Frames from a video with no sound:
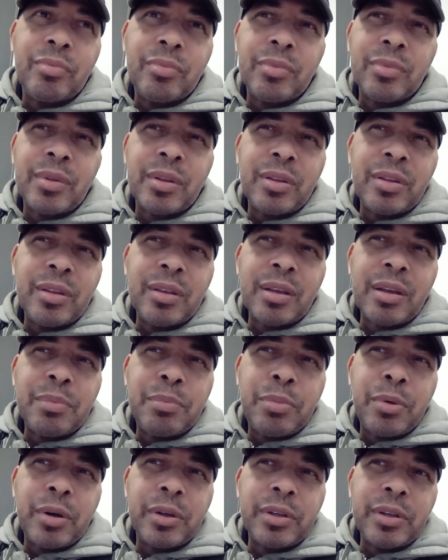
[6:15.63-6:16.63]
I think I
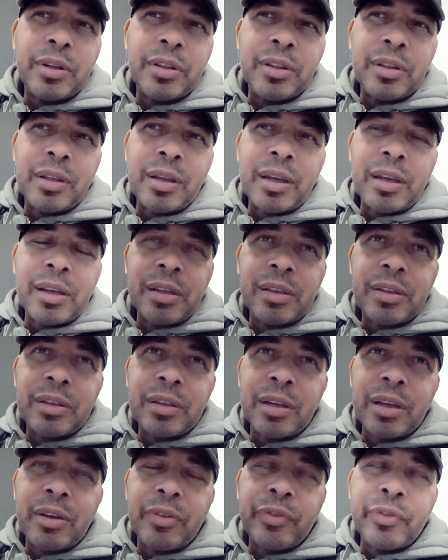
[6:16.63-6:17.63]
bought it.
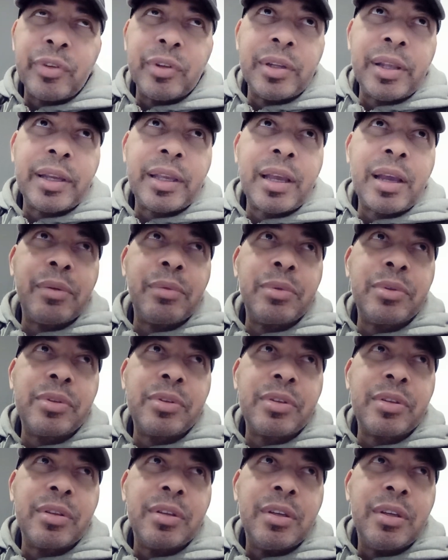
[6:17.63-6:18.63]
I feel like I
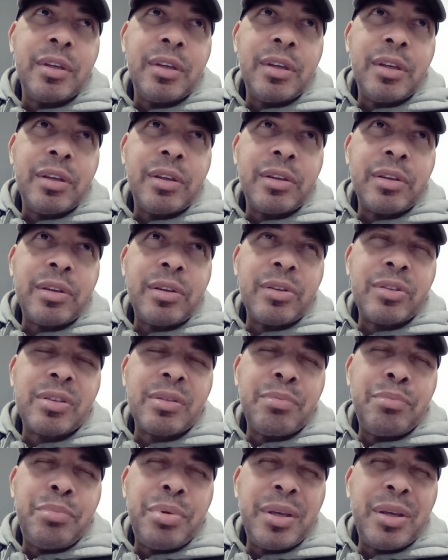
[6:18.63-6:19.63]
was. There's a
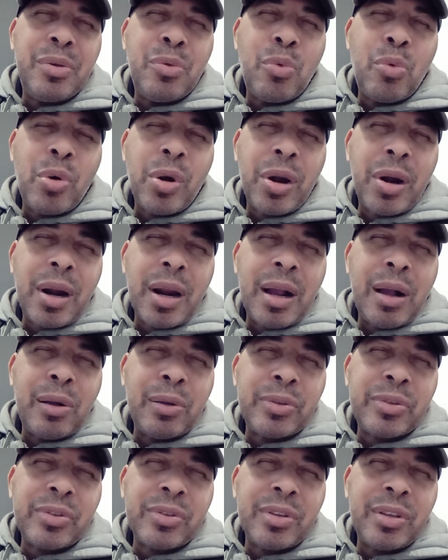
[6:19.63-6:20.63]
big
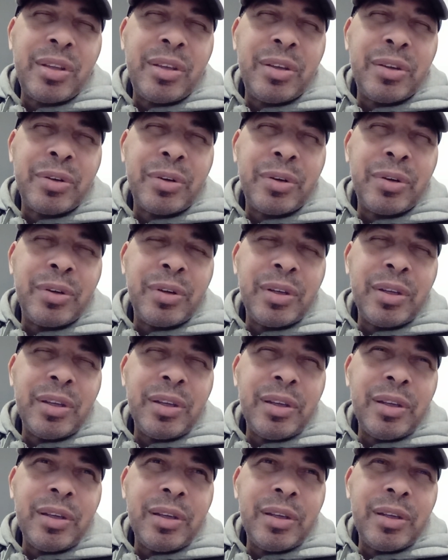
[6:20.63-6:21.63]
warehouse here
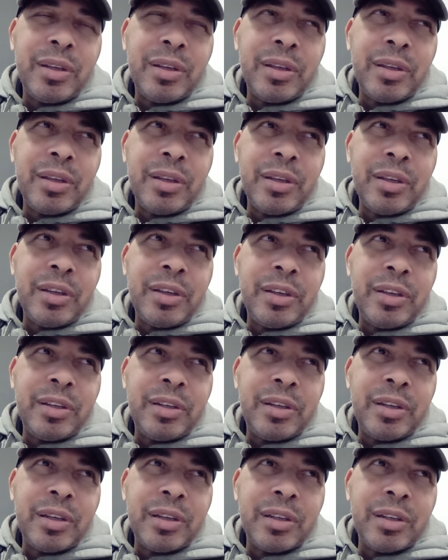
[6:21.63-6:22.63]

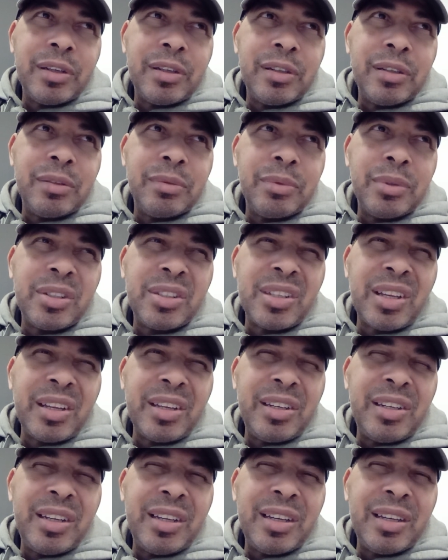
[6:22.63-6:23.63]
in it's not
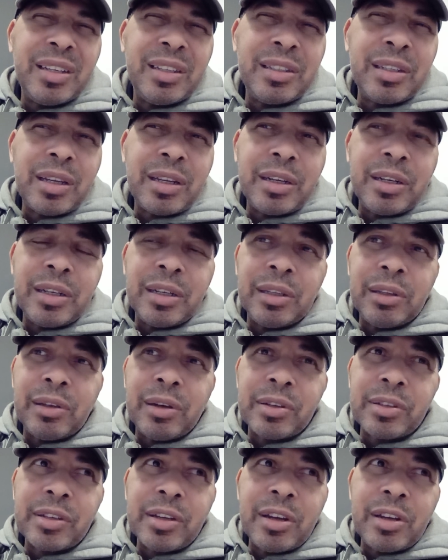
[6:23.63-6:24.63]
in the
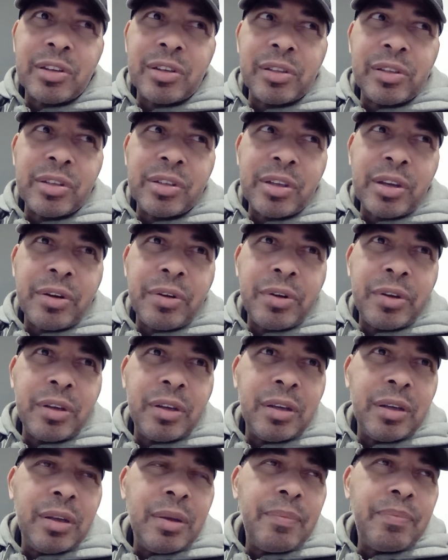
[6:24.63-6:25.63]
Los Angeles area,
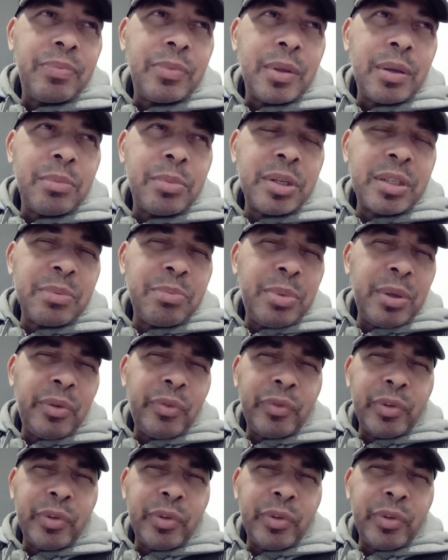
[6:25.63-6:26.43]
but it's a big